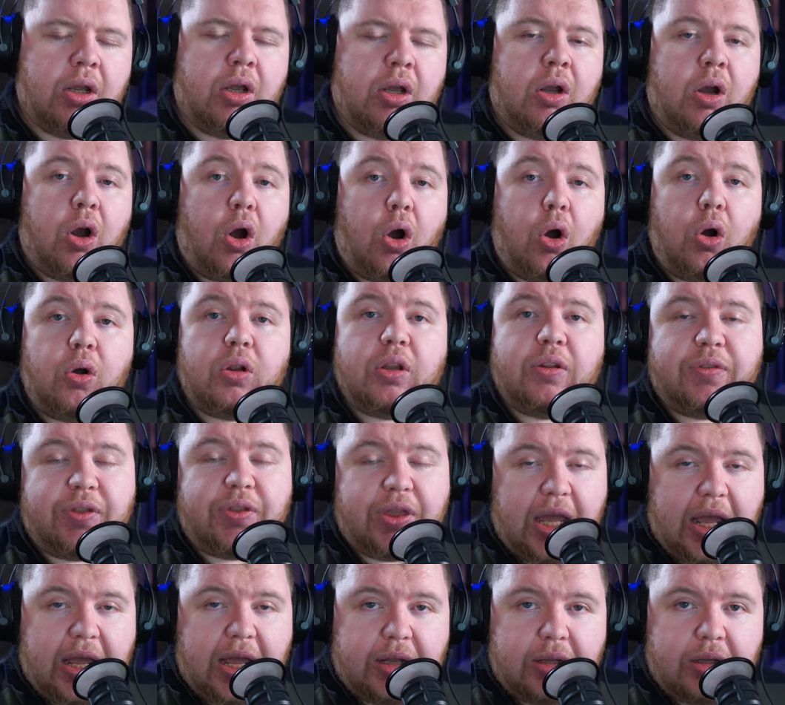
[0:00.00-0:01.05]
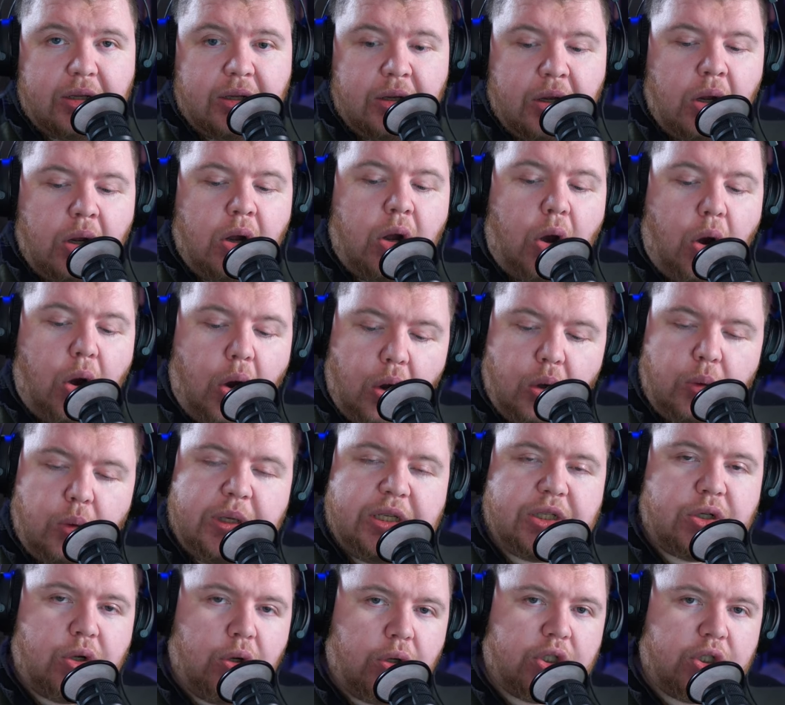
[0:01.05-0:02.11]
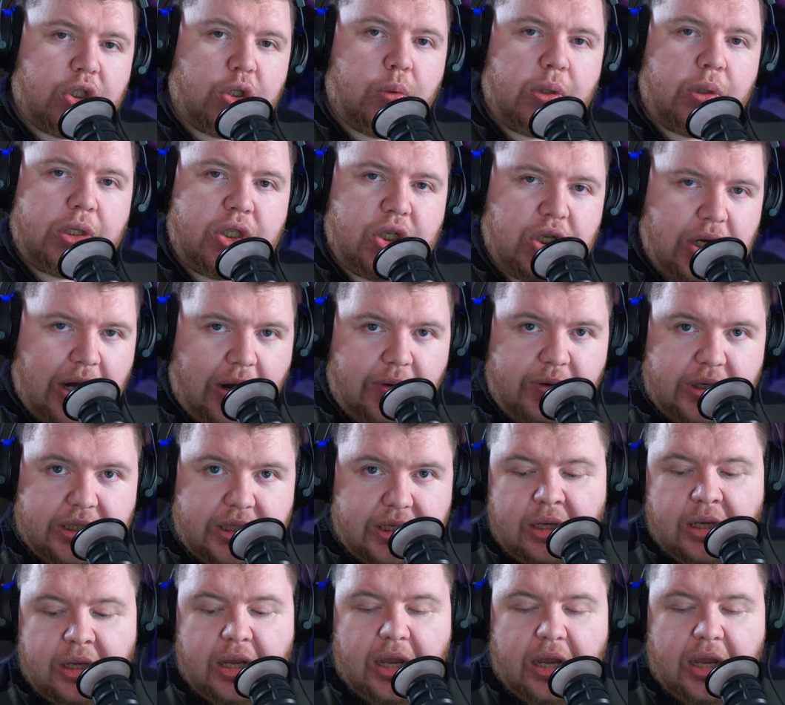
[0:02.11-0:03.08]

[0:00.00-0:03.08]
All of that always goes to a charity.